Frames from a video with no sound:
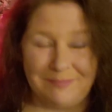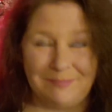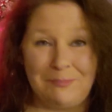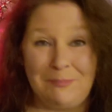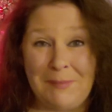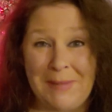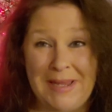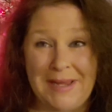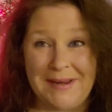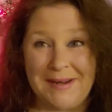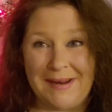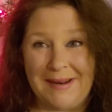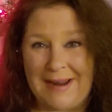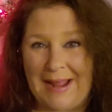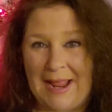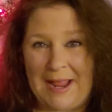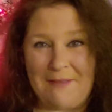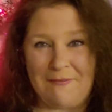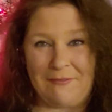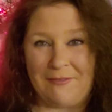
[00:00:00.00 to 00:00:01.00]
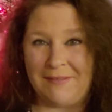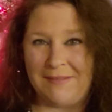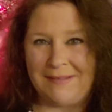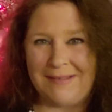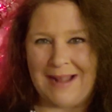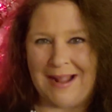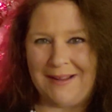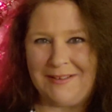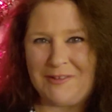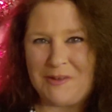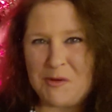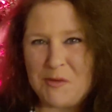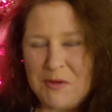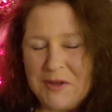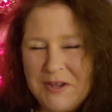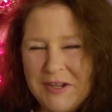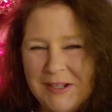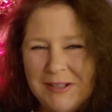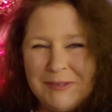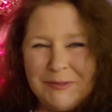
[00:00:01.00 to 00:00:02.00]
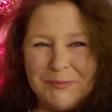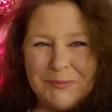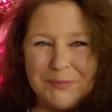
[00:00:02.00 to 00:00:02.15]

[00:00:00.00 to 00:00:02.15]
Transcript: Me and a knife, not so good.